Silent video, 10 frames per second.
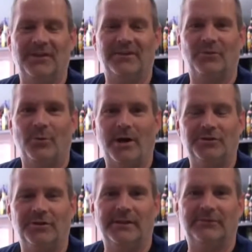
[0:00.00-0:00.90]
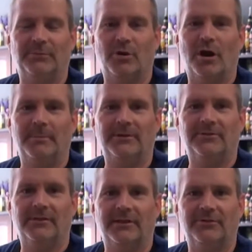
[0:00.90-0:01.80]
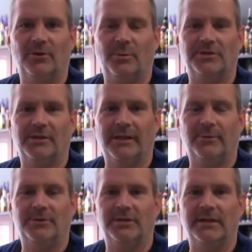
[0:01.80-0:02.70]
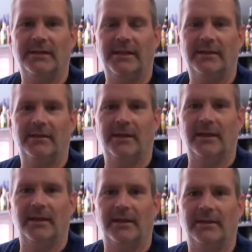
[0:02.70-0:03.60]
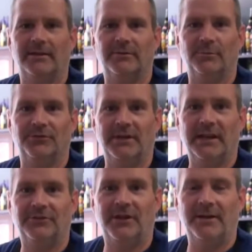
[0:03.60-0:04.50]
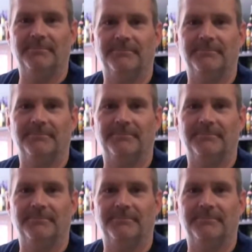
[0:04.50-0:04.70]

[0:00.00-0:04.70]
thanks for watching. Leave some comments, let us know what you like, what you didn't like, and we'll see you next time.